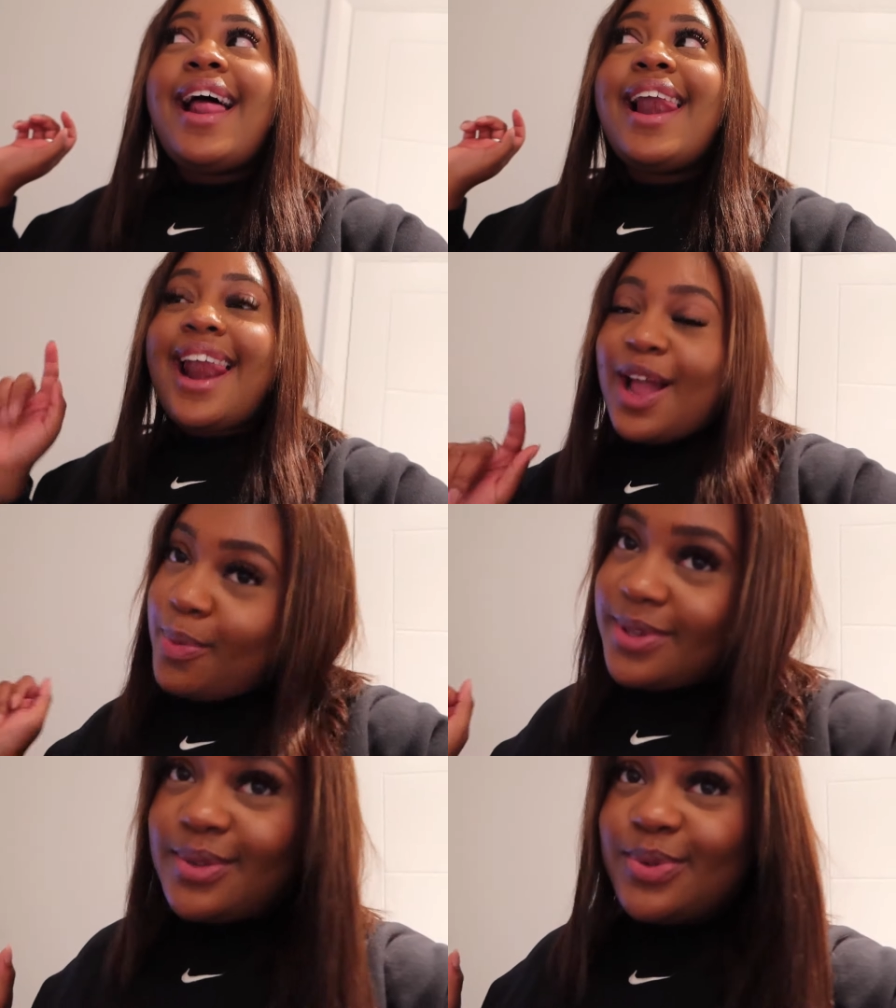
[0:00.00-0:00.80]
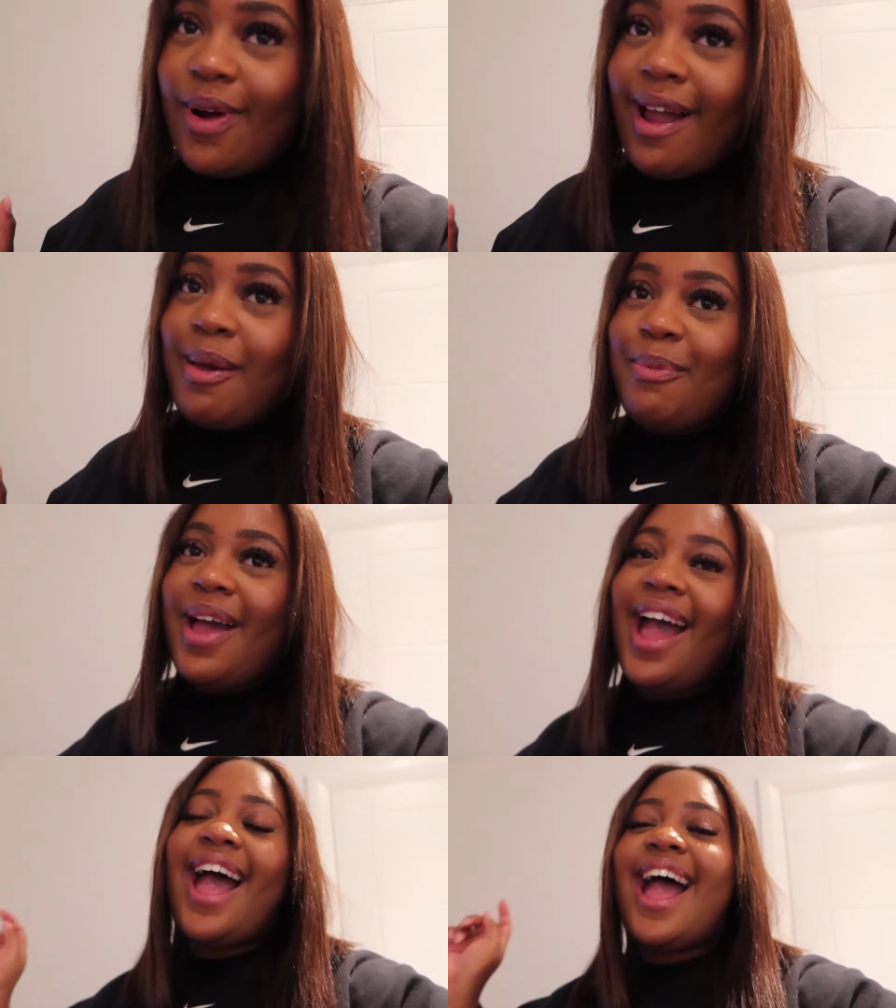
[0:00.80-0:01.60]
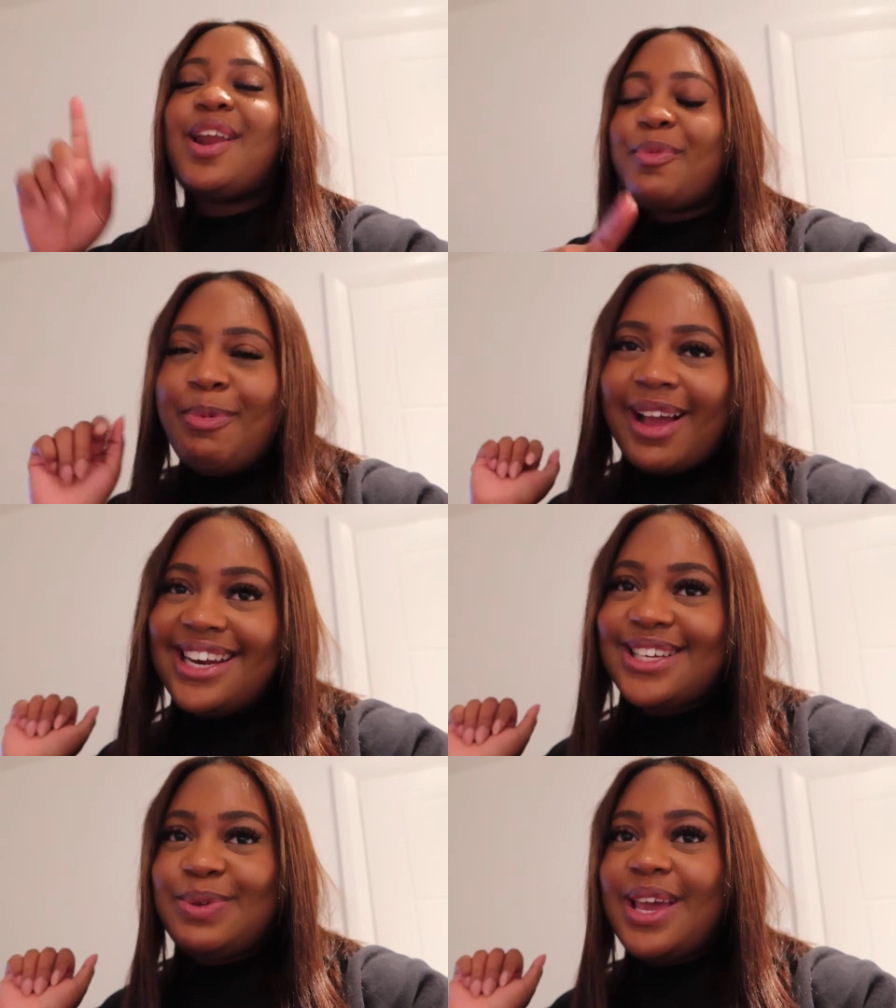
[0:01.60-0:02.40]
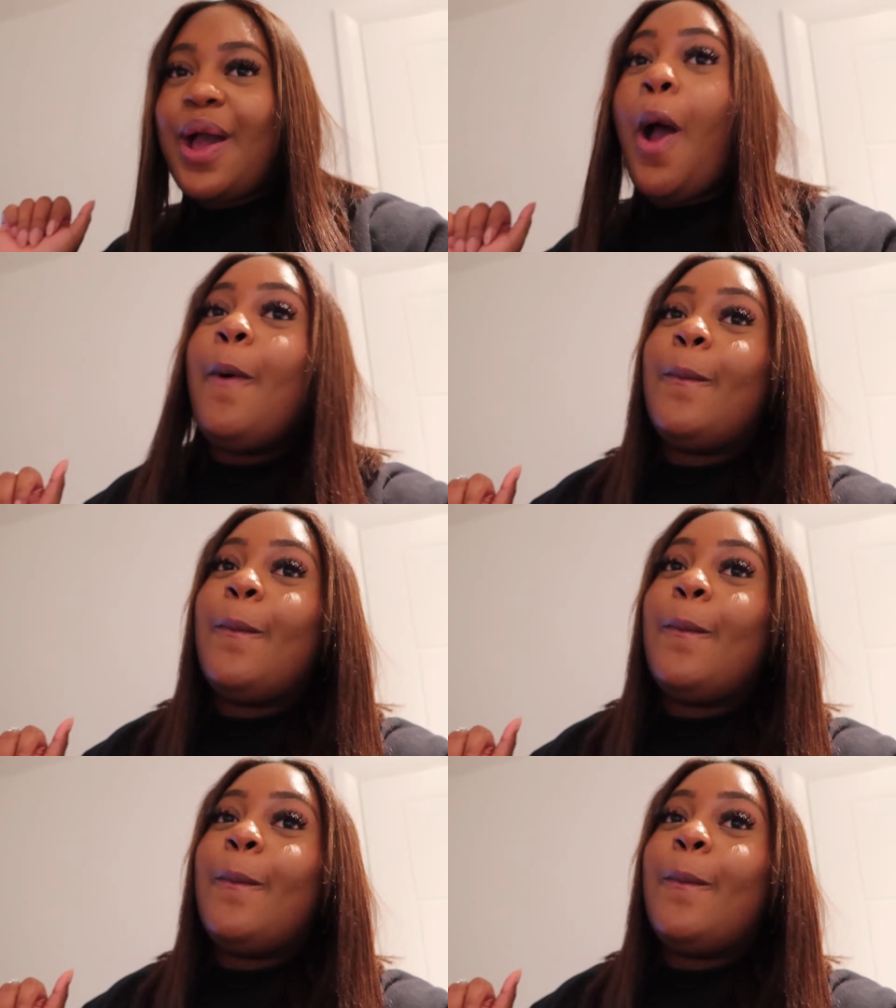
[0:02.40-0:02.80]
Like, comment, subscribe, and I'll be back next week